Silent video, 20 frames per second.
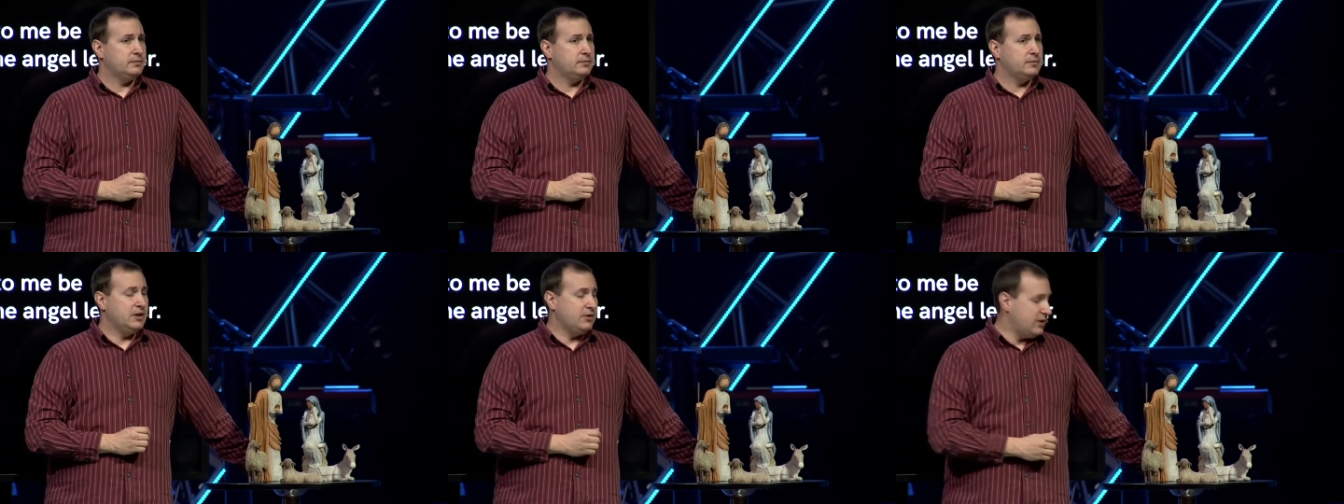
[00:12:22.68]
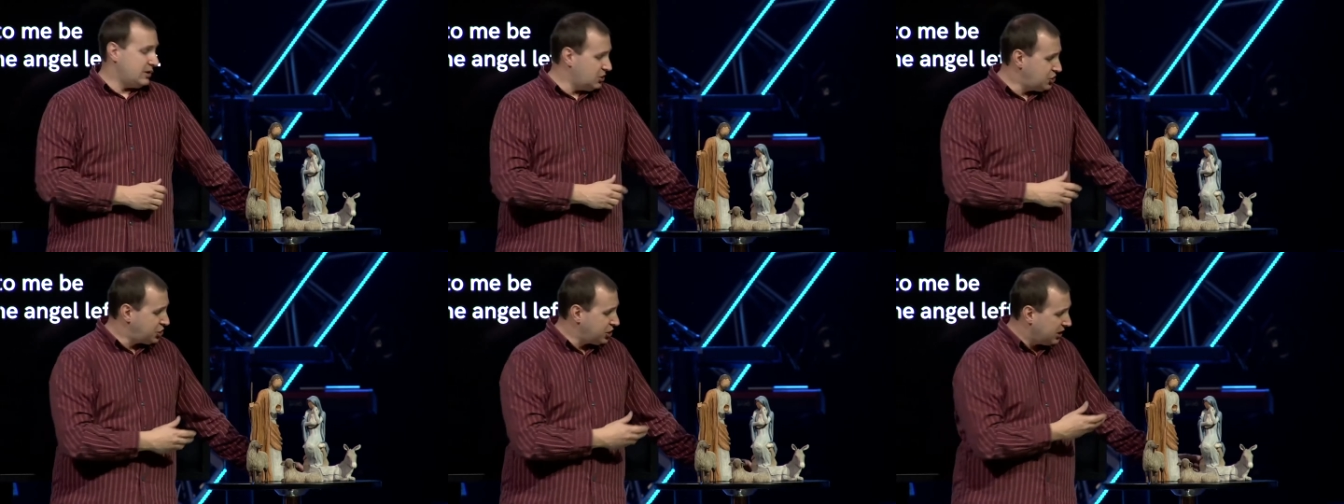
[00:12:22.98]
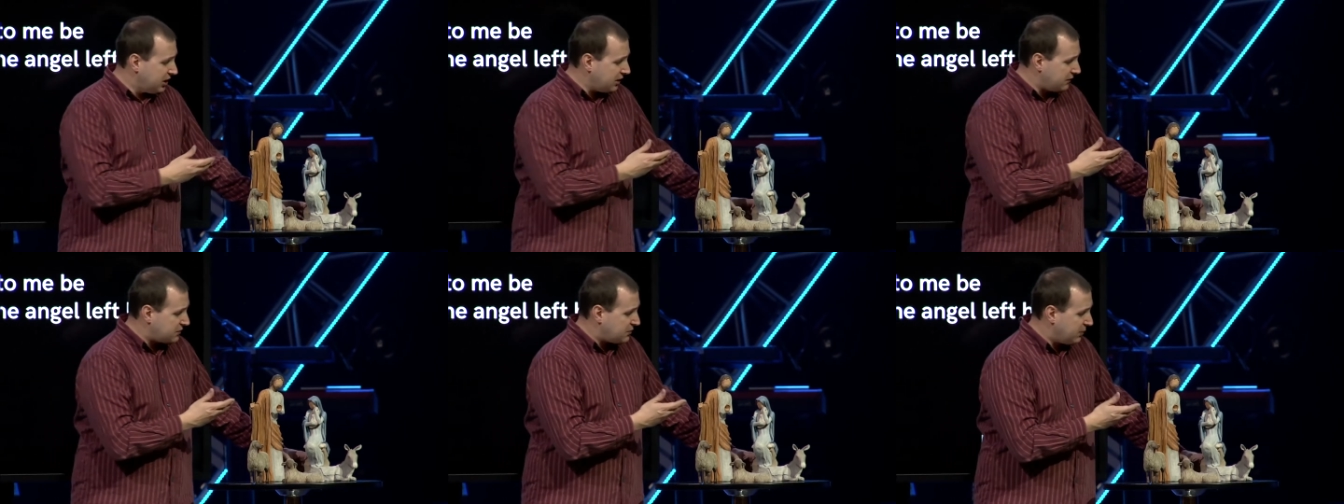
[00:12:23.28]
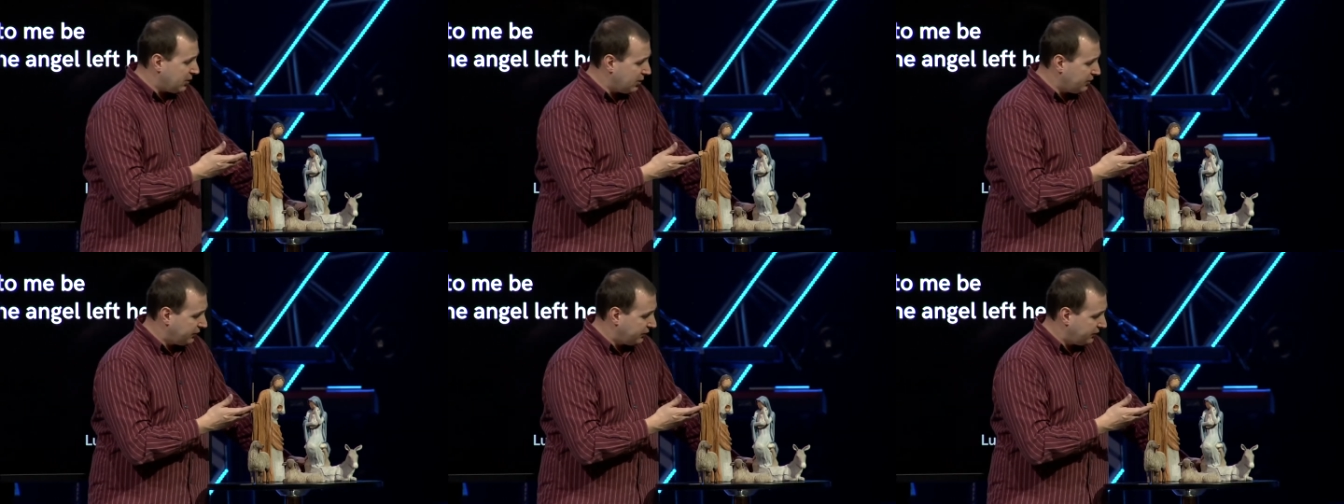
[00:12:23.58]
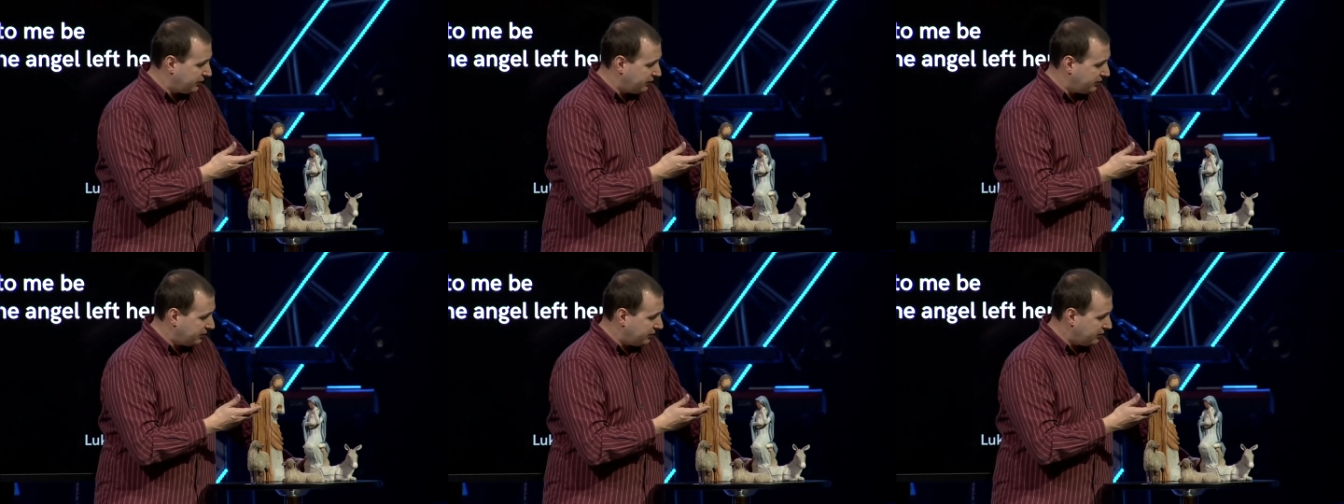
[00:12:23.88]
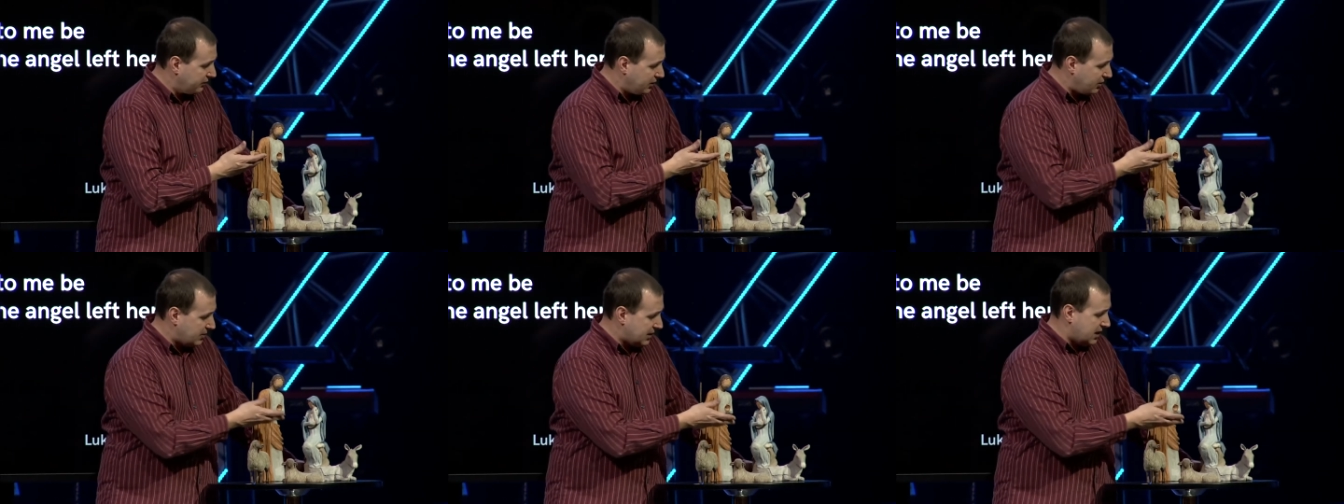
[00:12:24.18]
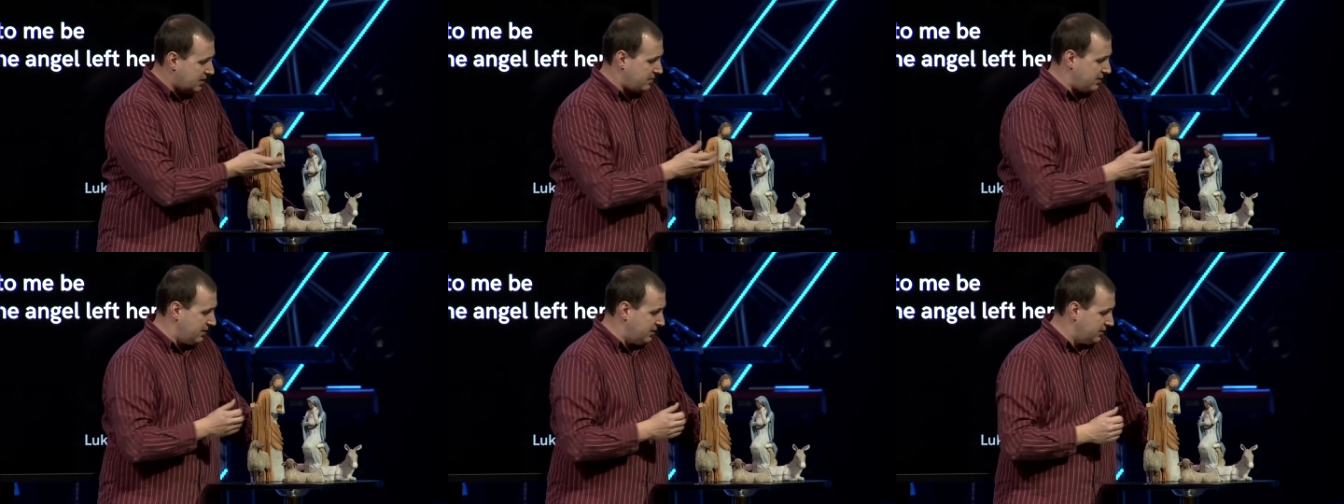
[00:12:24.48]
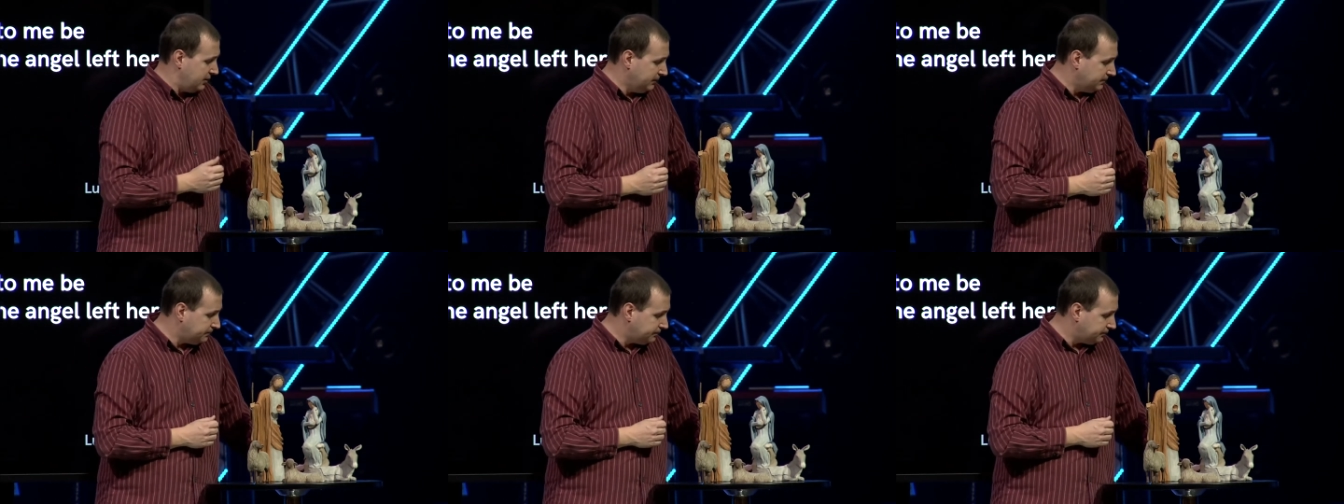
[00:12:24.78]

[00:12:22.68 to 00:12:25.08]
And then she gives birth to the baby.